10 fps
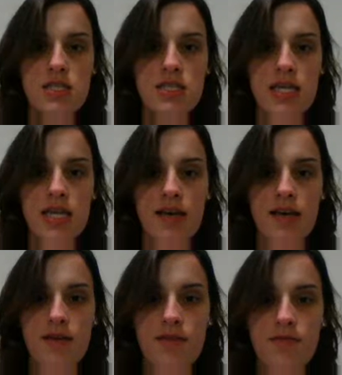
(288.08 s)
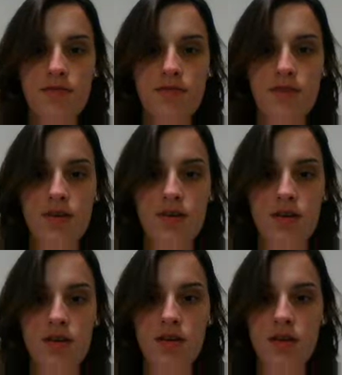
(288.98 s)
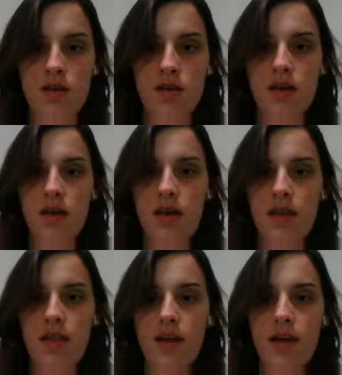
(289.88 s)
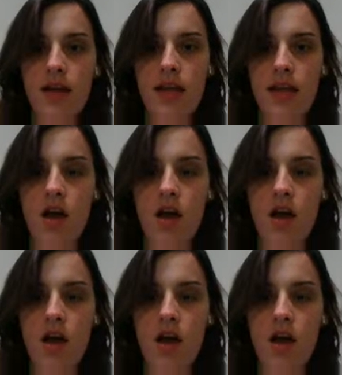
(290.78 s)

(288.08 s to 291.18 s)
See if there are any